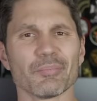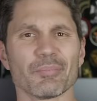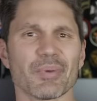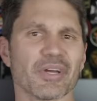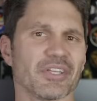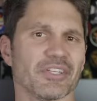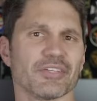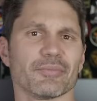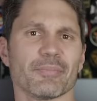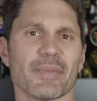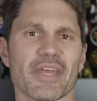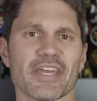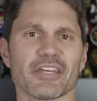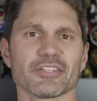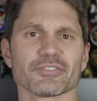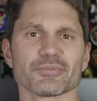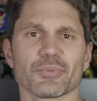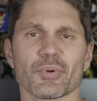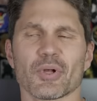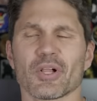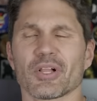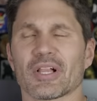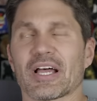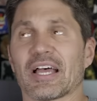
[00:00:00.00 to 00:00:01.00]
but you may as
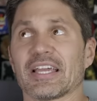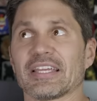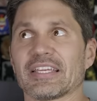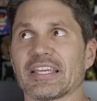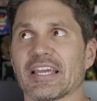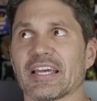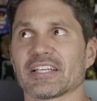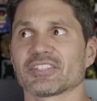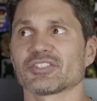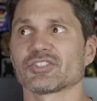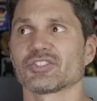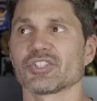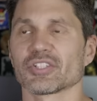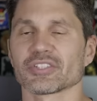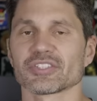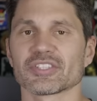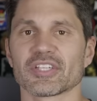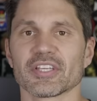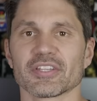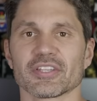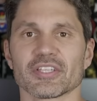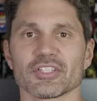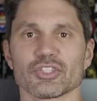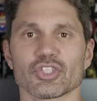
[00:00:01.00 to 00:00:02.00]
well, I guess, just
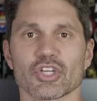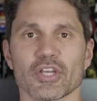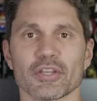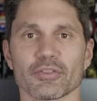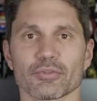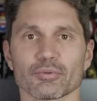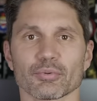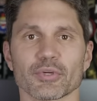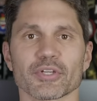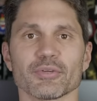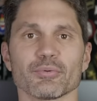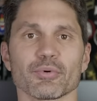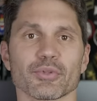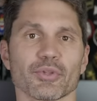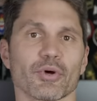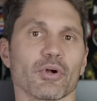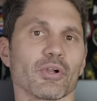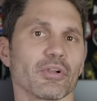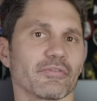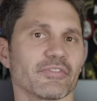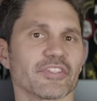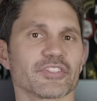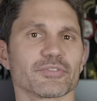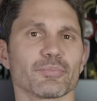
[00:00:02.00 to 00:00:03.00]
get the Gen three with
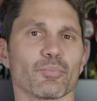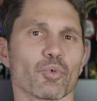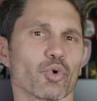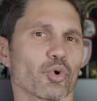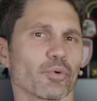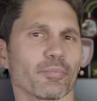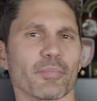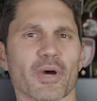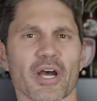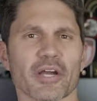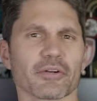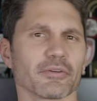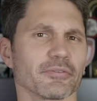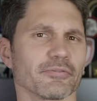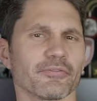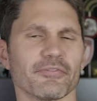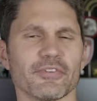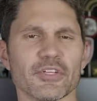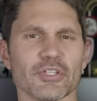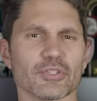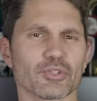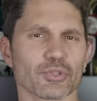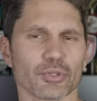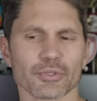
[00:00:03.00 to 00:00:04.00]
all of its more modern
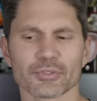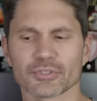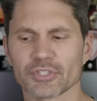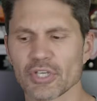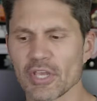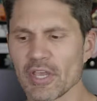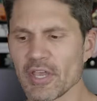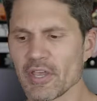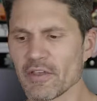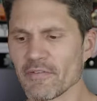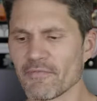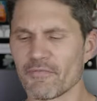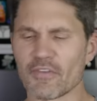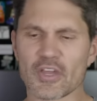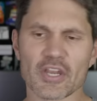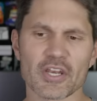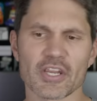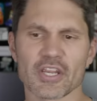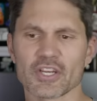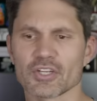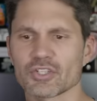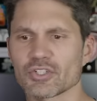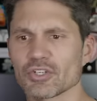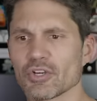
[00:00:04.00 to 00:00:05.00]
features,
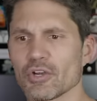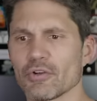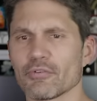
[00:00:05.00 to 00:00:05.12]
finish,